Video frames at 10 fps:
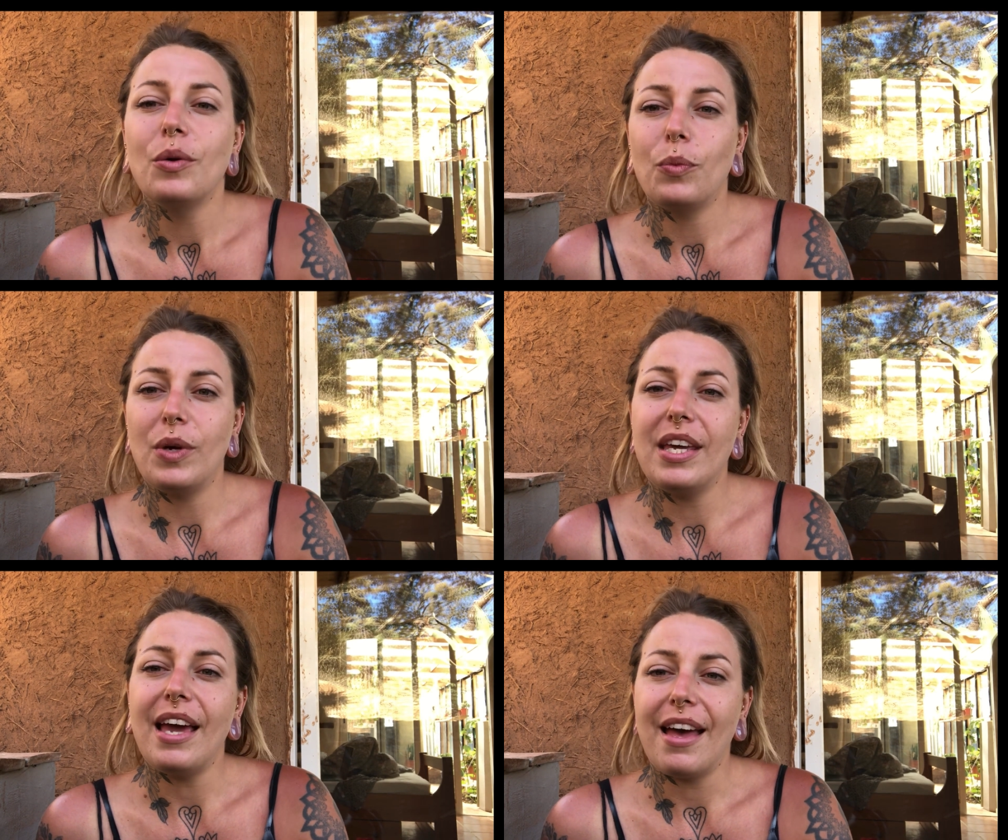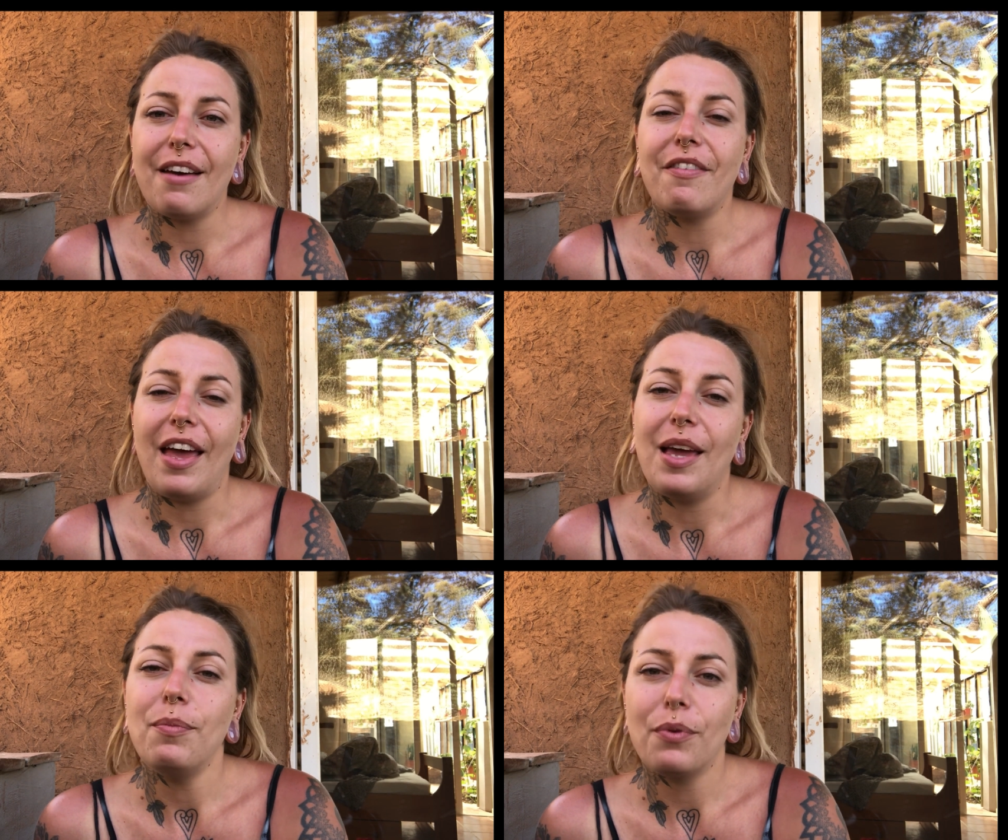We have
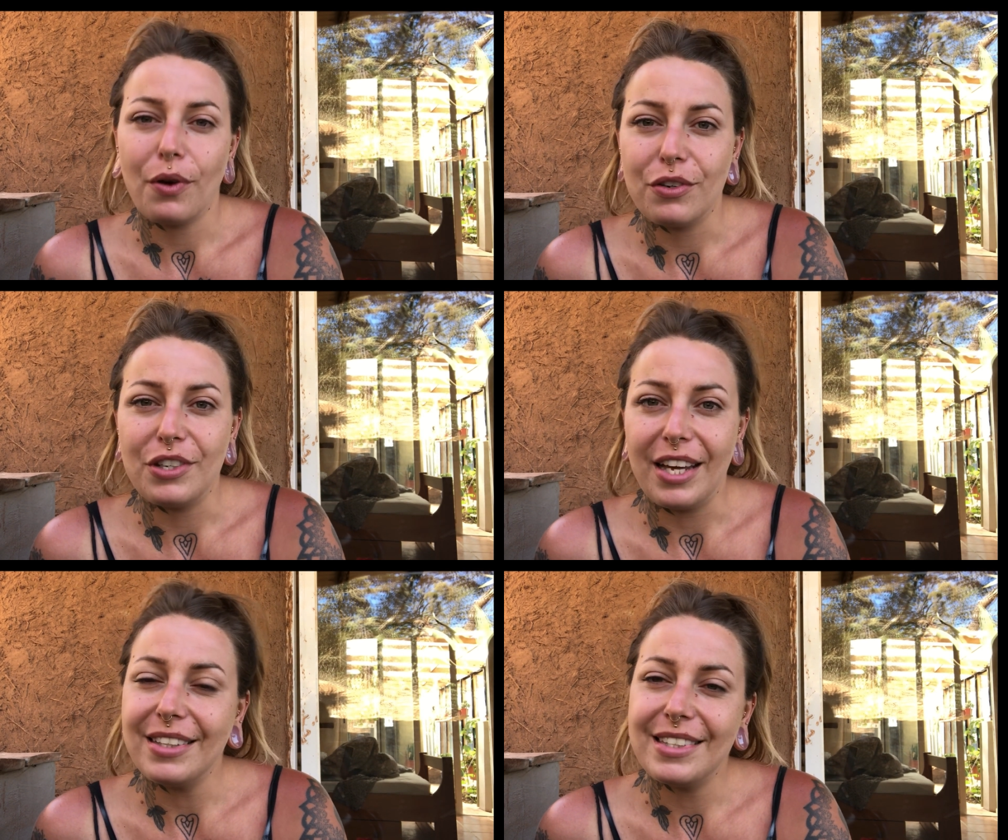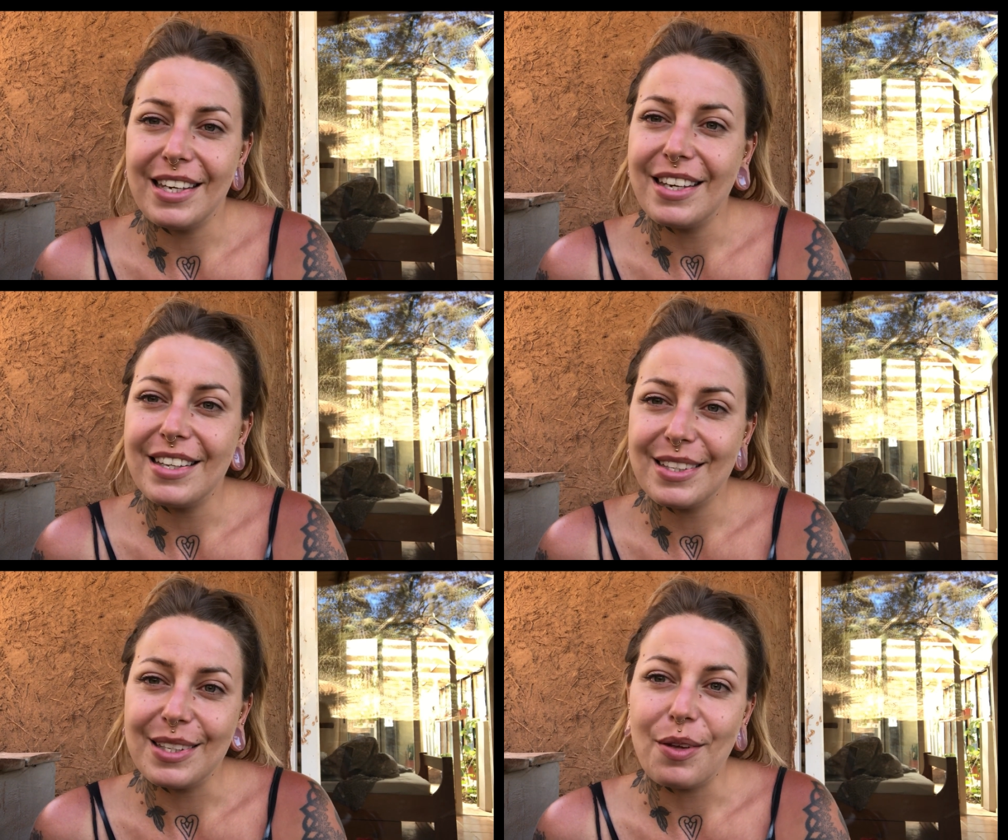a project here in
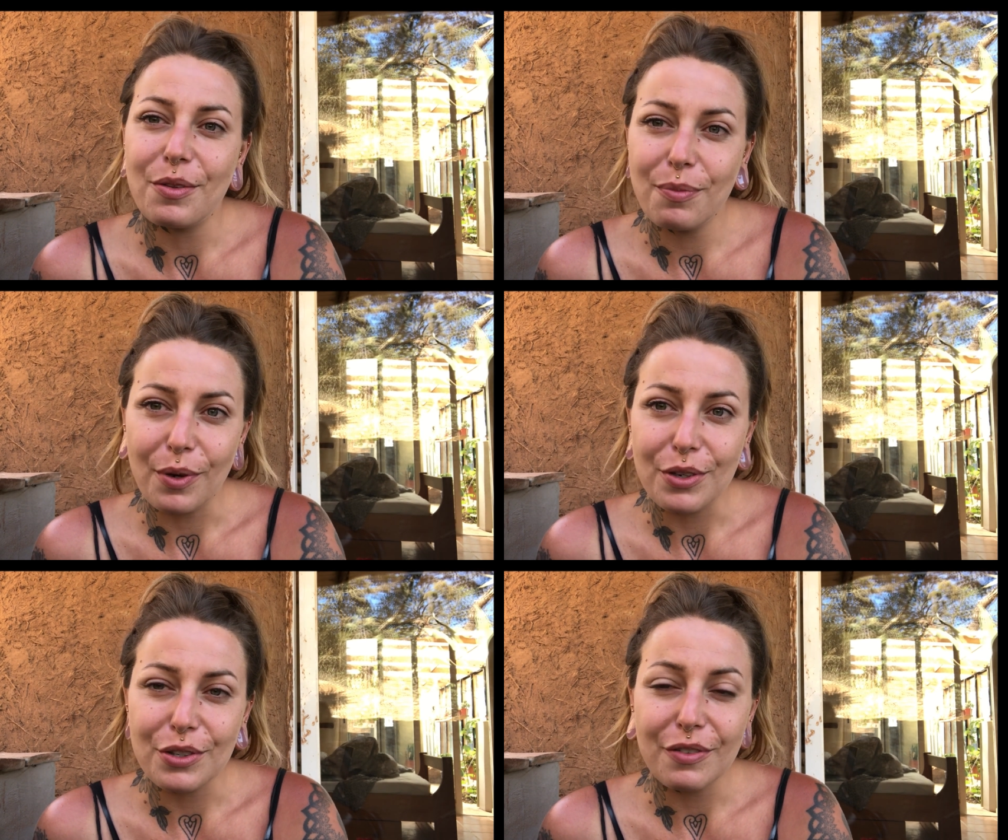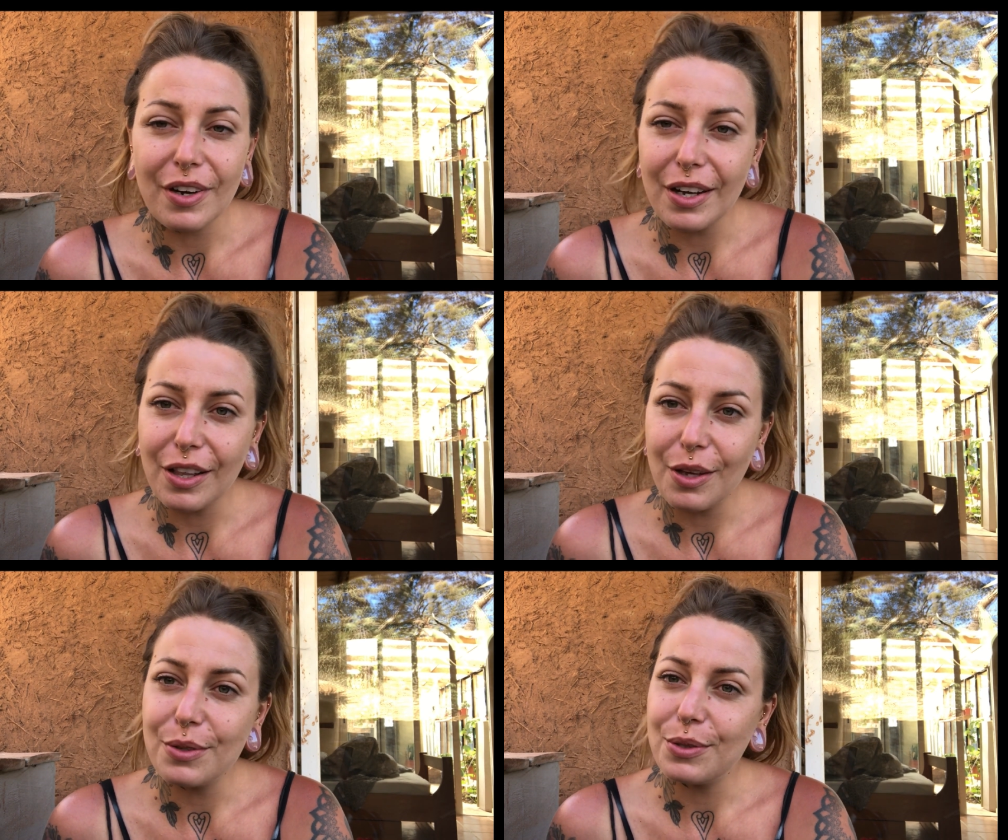the south of Portugal, very
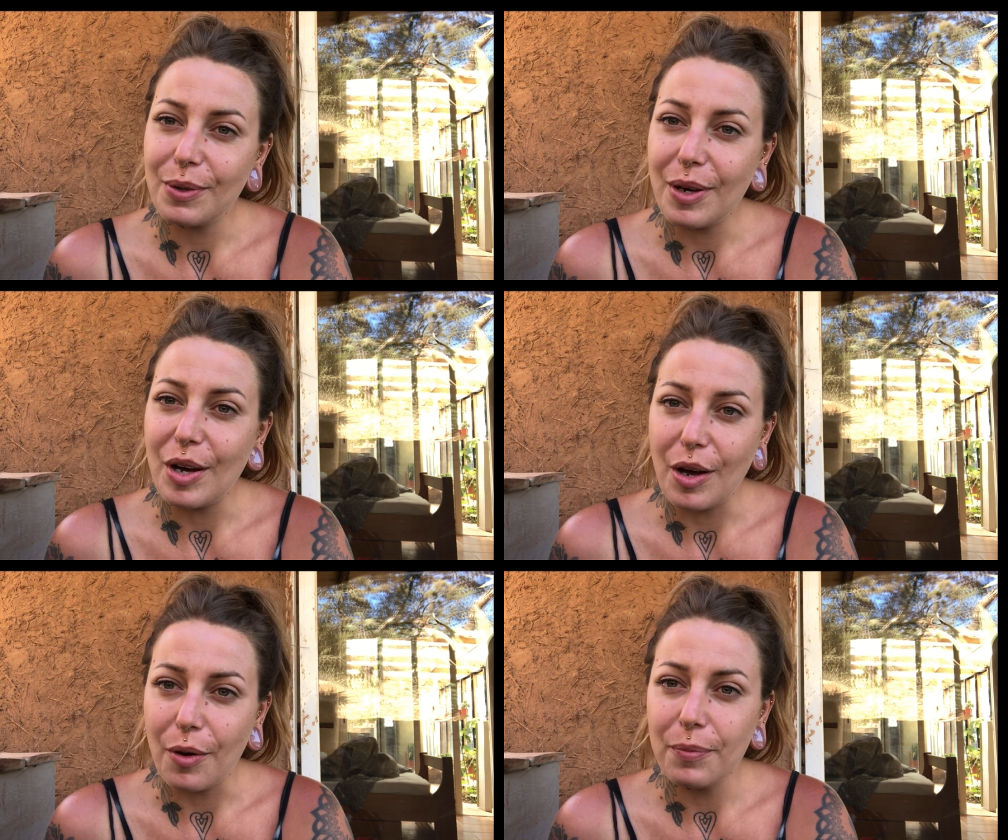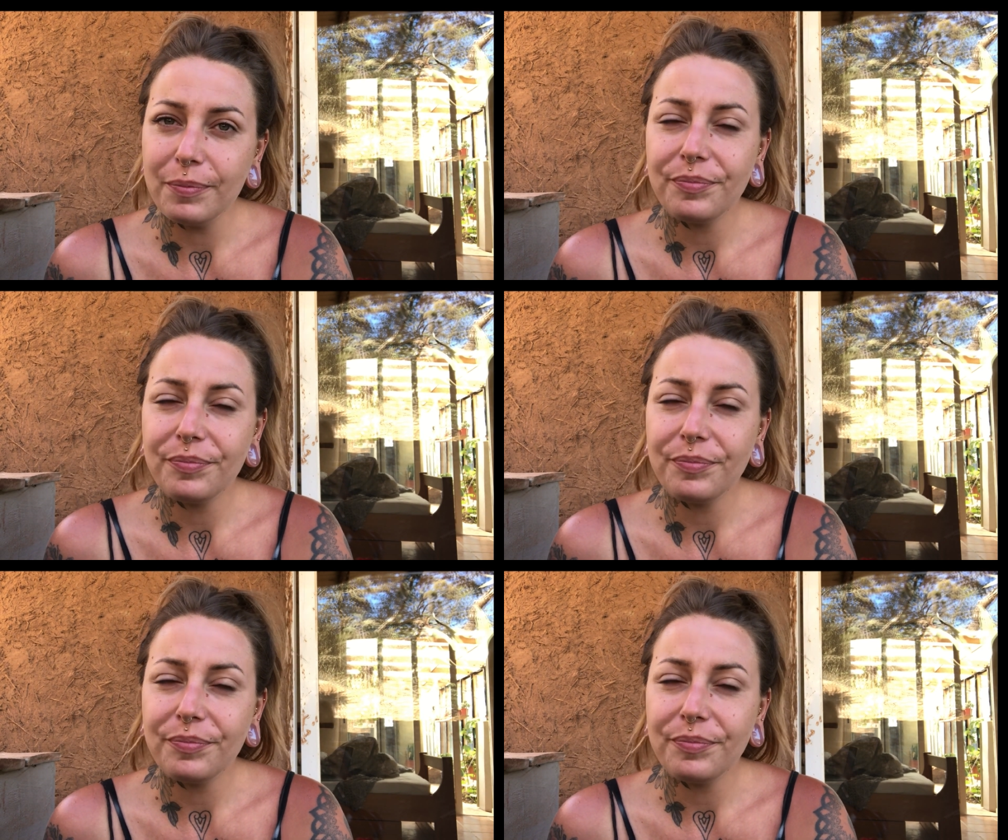close to our home,